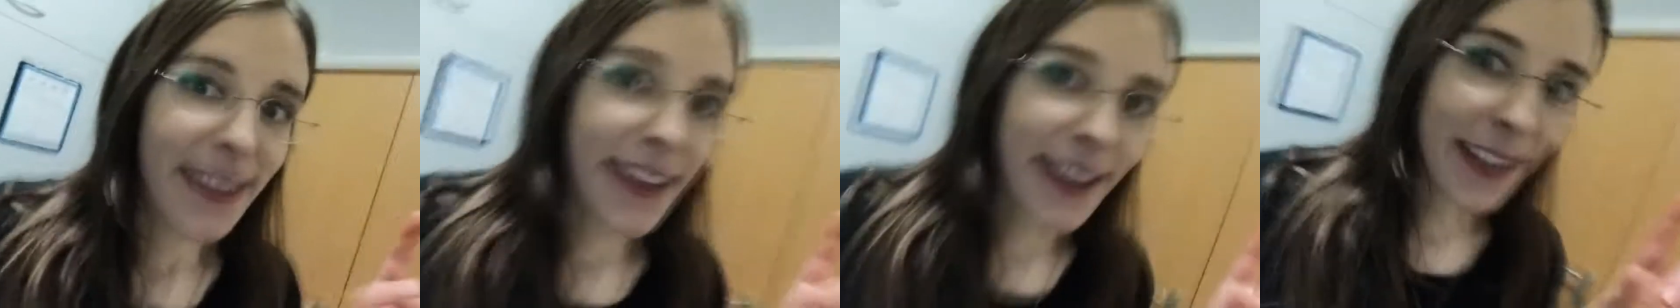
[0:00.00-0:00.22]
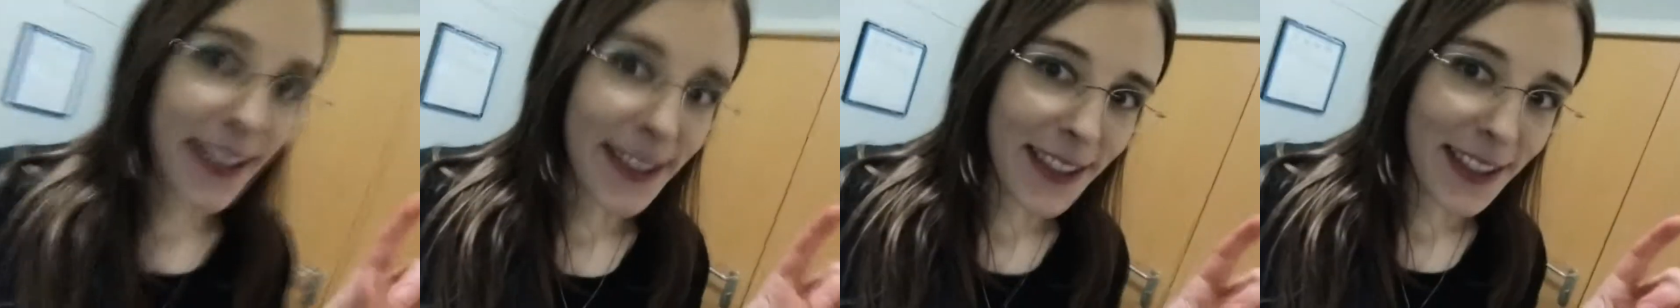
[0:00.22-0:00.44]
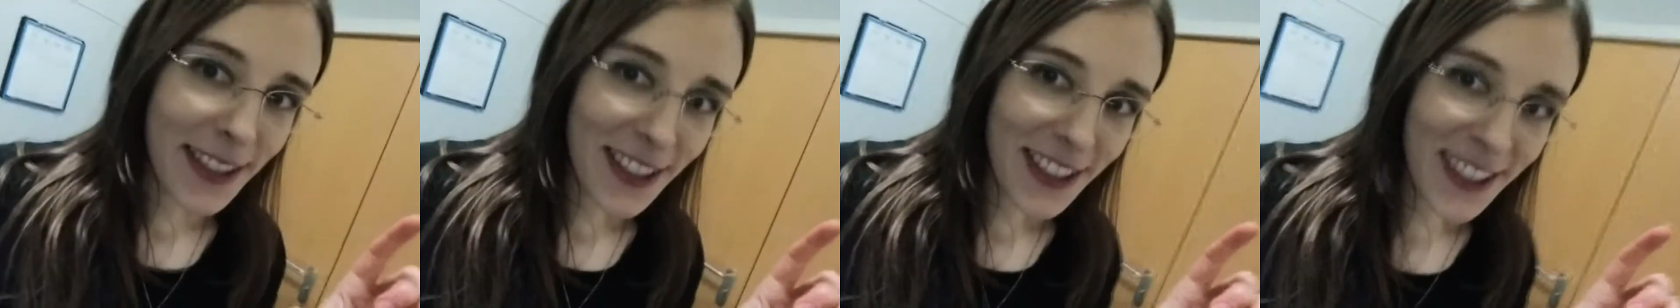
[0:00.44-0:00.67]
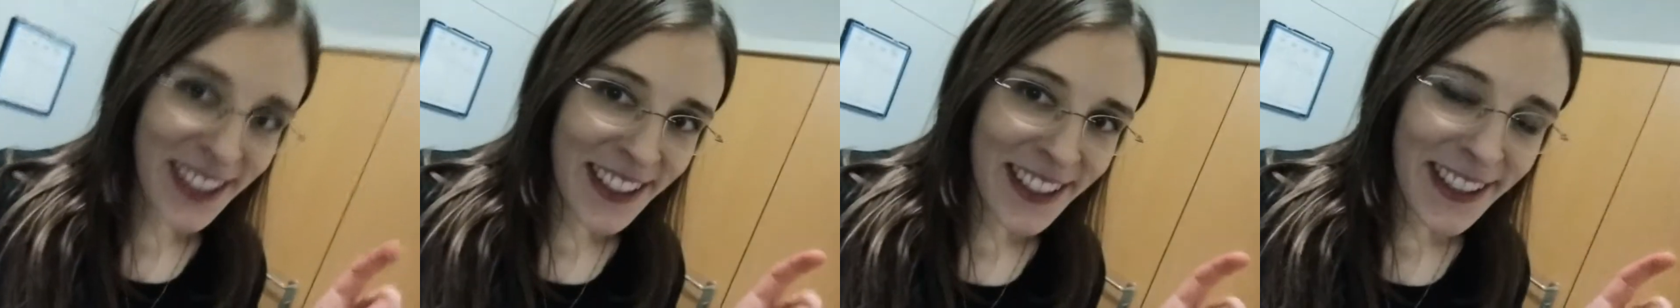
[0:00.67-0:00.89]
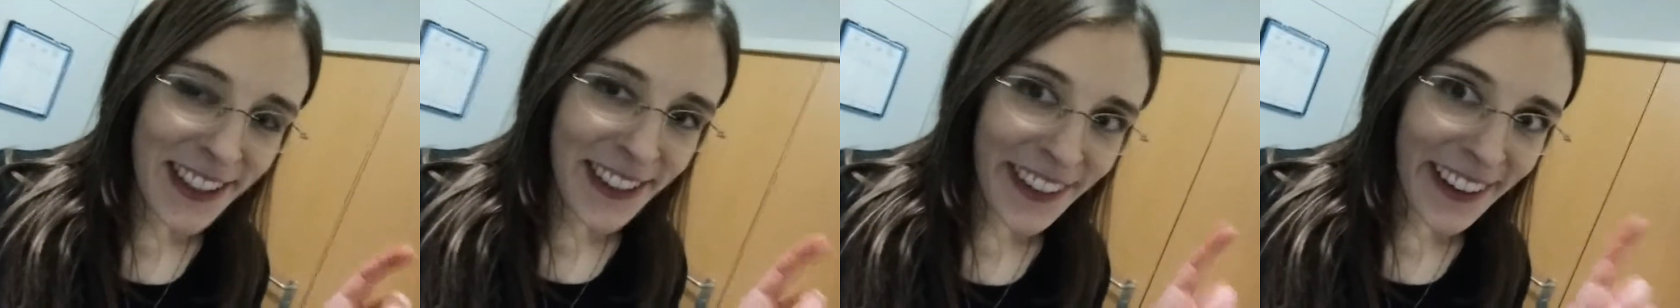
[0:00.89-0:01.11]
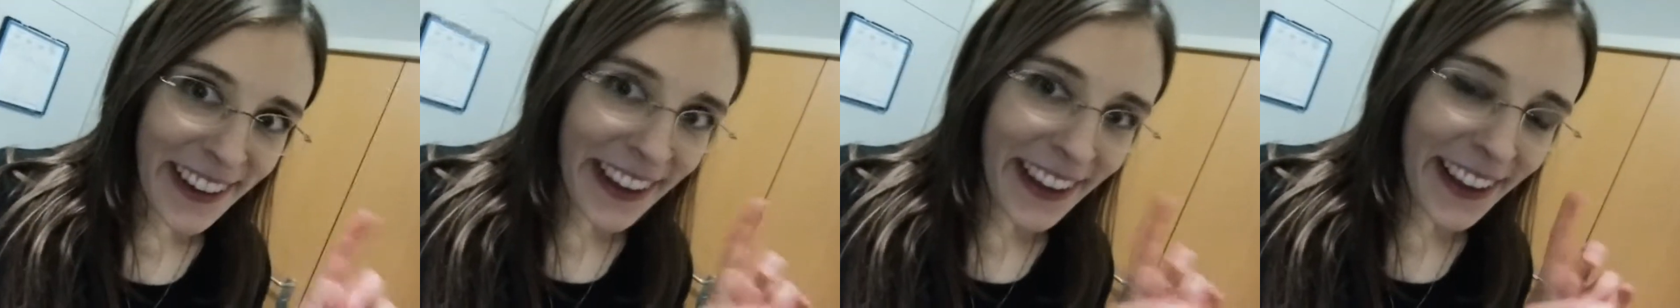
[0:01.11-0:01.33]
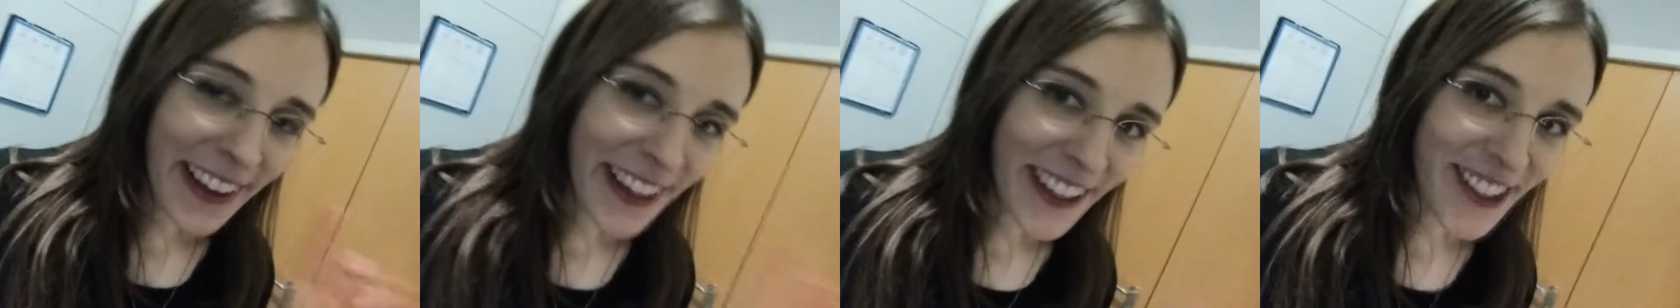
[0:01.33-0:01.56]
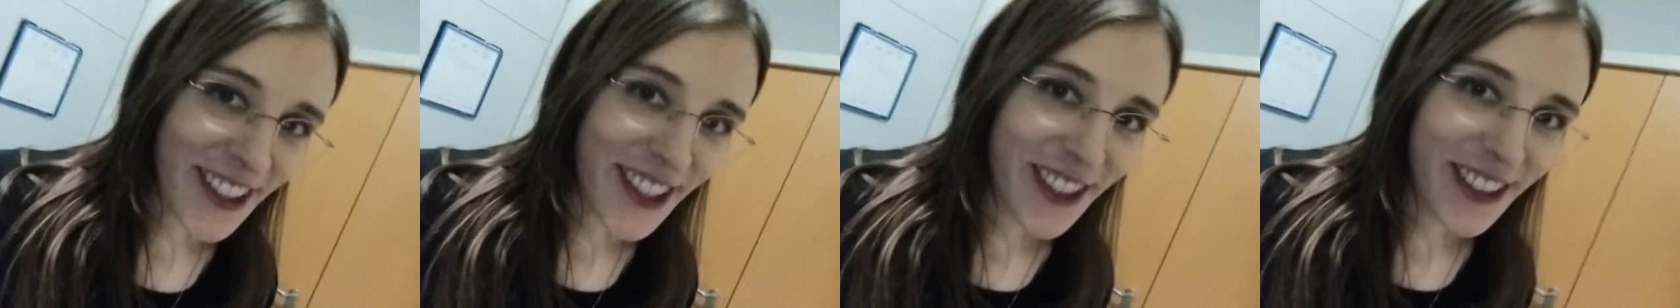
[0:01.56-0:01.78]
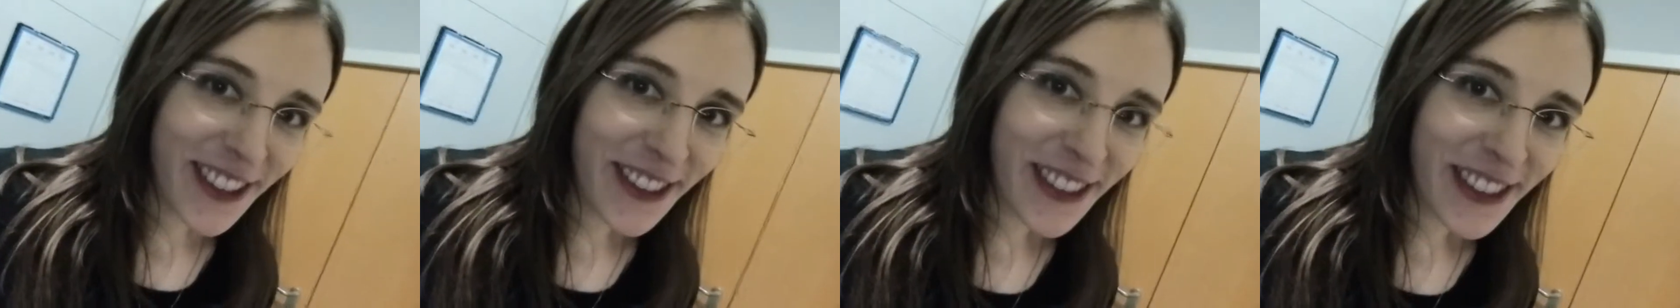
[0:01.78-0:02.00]
This is the
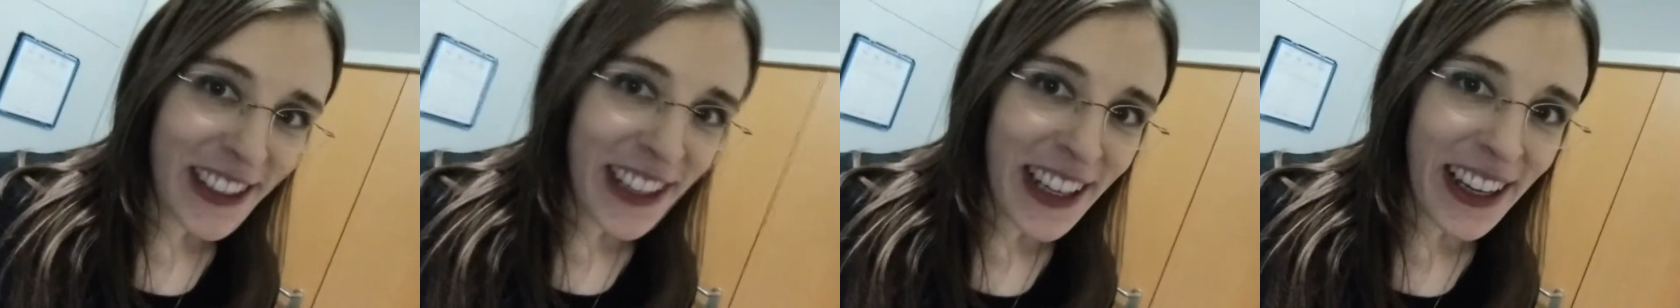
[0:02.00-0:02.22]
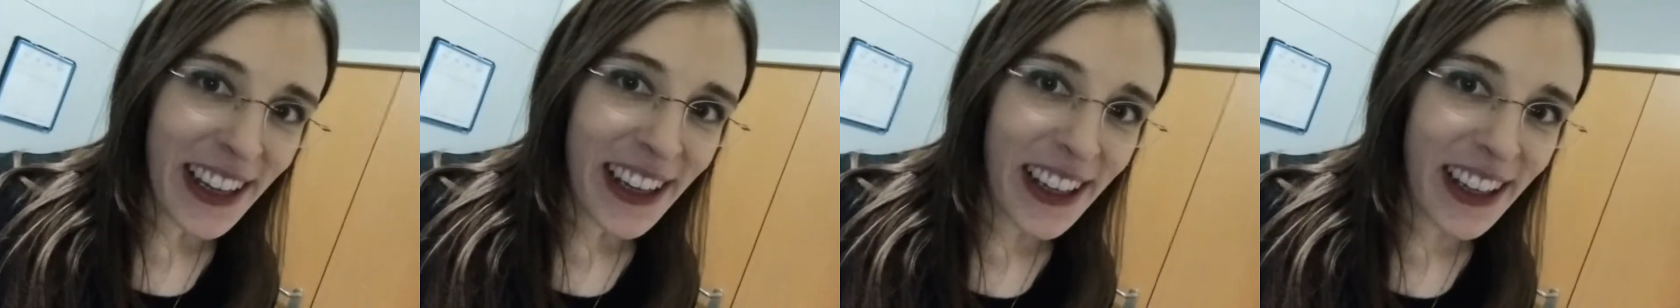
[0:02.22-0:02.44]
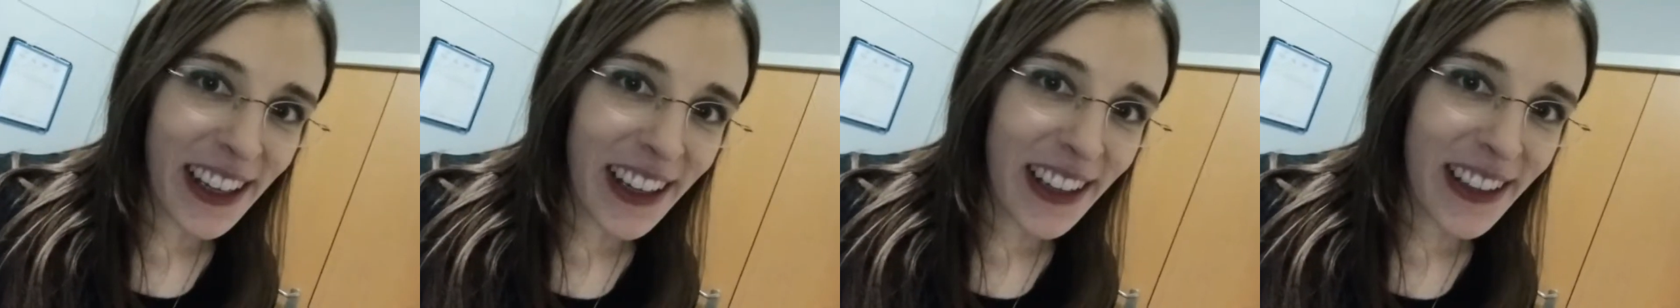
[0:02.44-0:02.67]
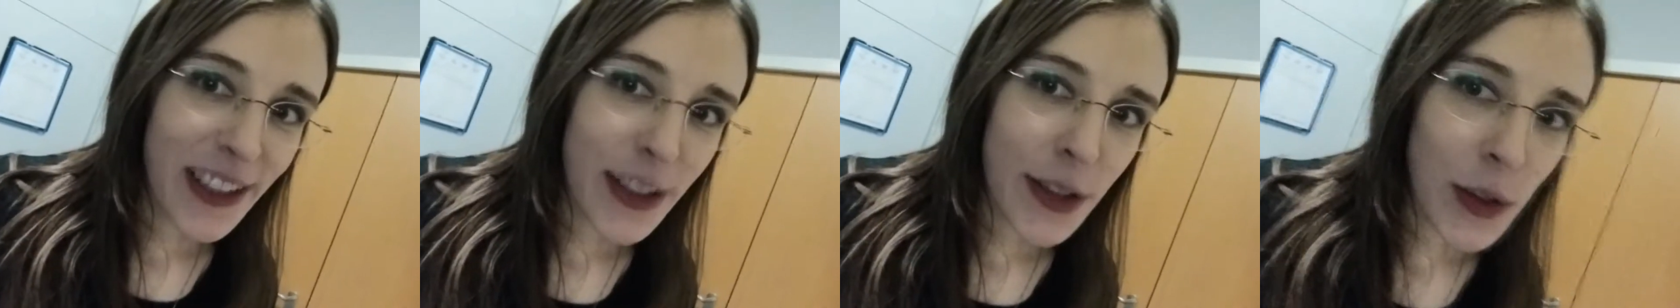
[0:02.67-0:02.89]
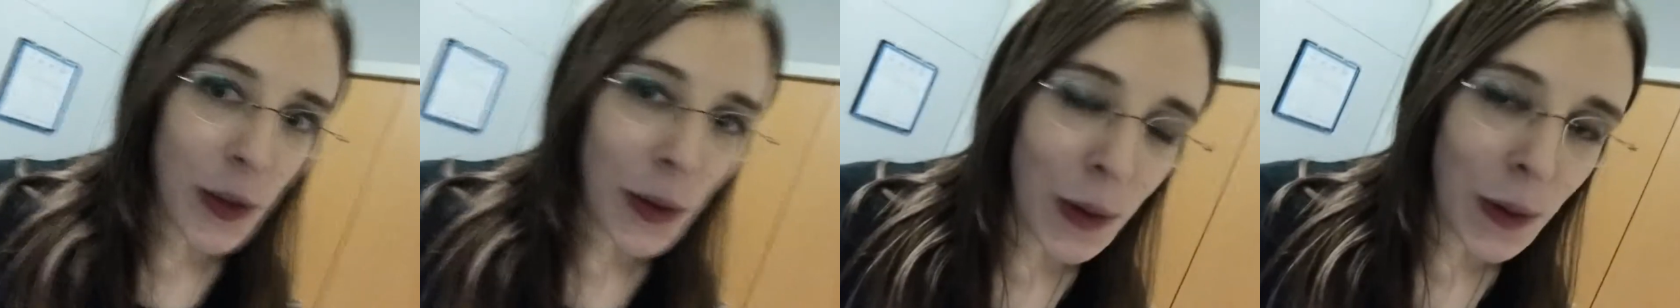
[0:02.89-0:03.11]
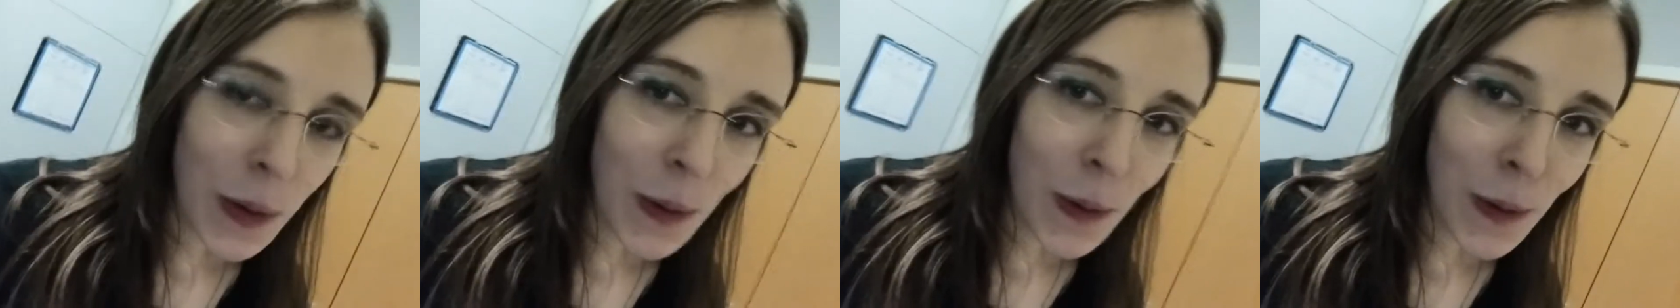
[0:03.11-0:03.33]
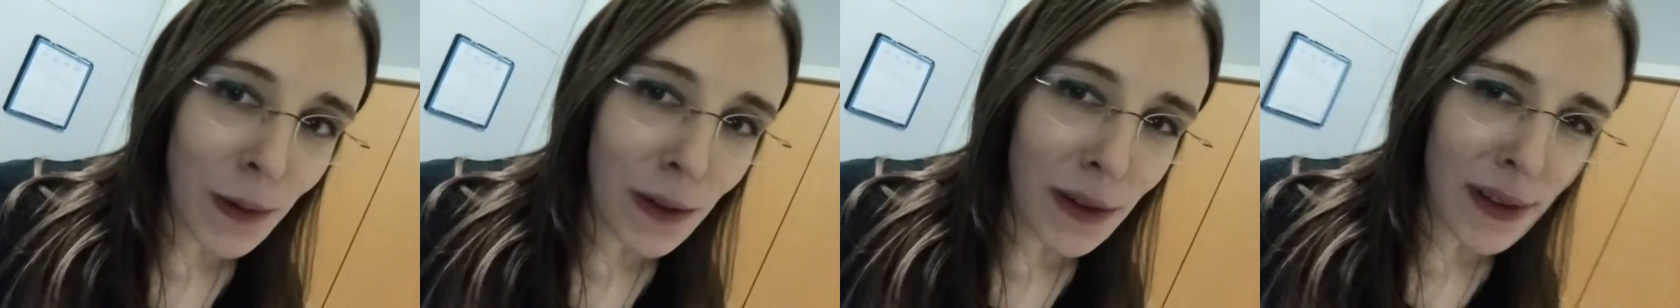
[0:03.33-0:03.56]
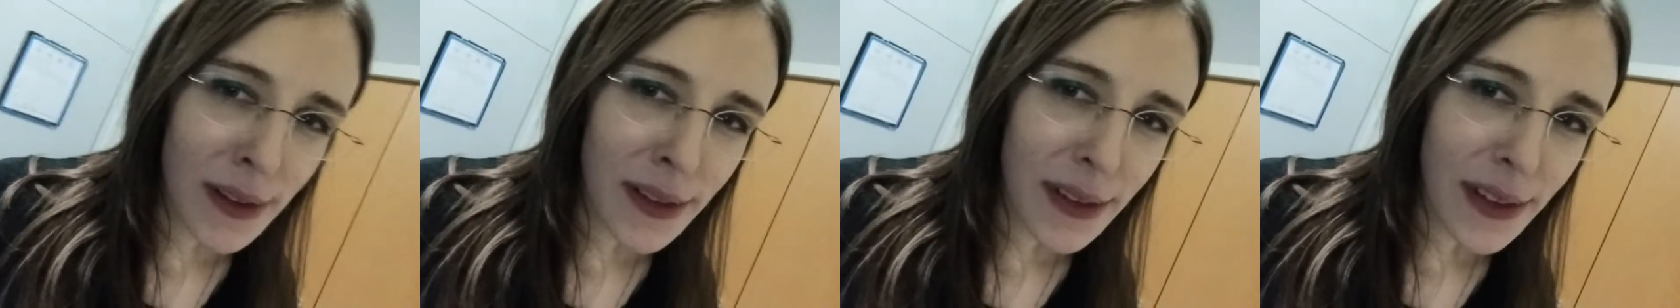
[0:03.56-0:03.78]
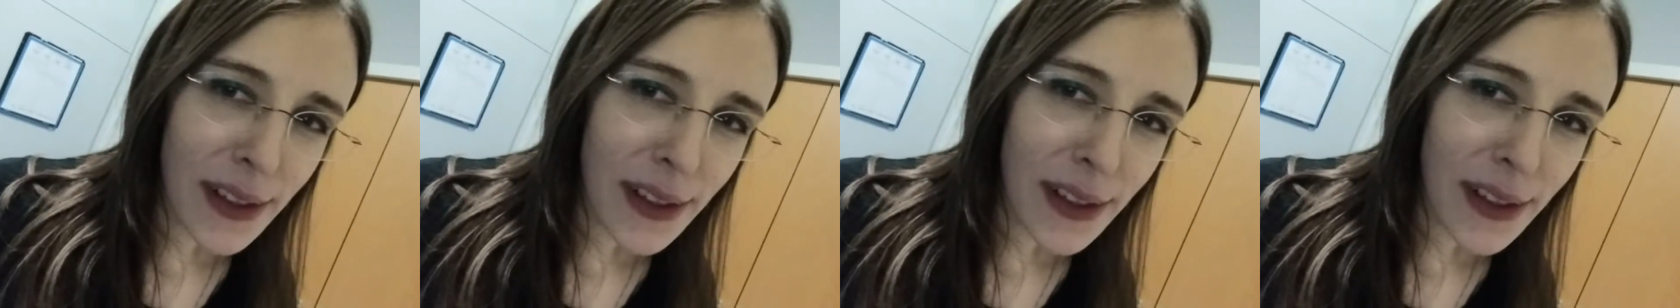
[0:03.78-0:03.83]
kitchen, and so